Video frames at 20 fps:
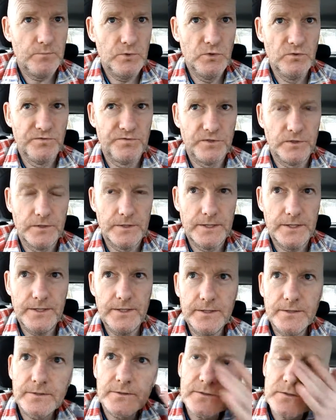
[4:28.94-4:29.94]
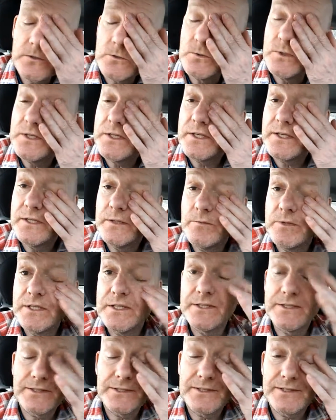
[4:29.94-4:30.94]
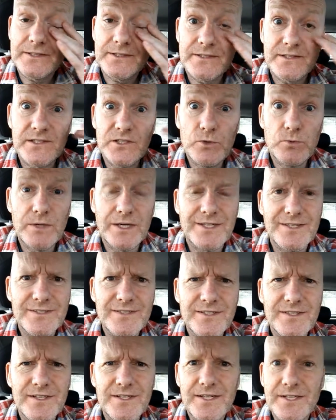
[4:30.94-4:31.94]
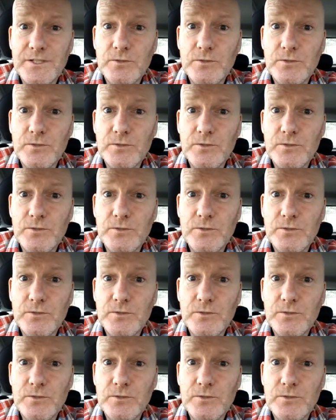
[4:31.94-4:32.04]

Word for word: Beautiful day. So yeah, anyway, I'll see you guys in the